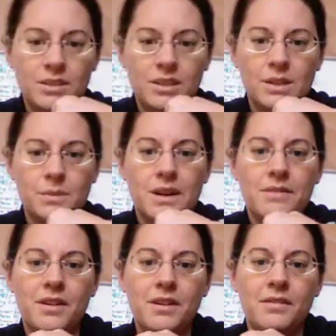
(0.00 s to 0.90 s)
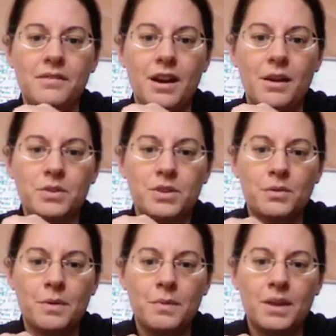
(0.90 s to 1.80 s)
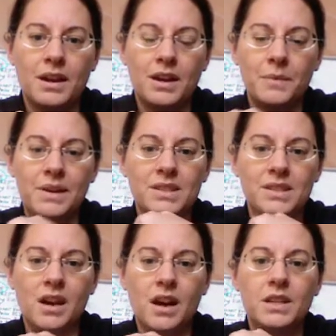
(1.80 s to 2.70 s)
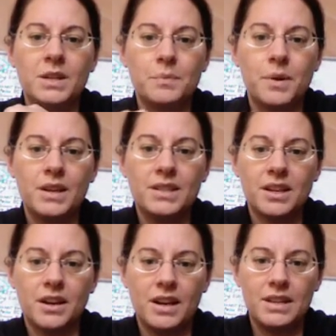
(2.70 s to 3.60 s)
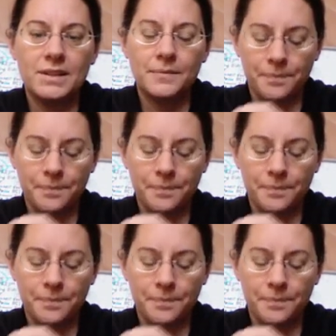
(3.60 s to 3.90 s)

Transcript: it this way if it helps you to remember. They're coming side by side.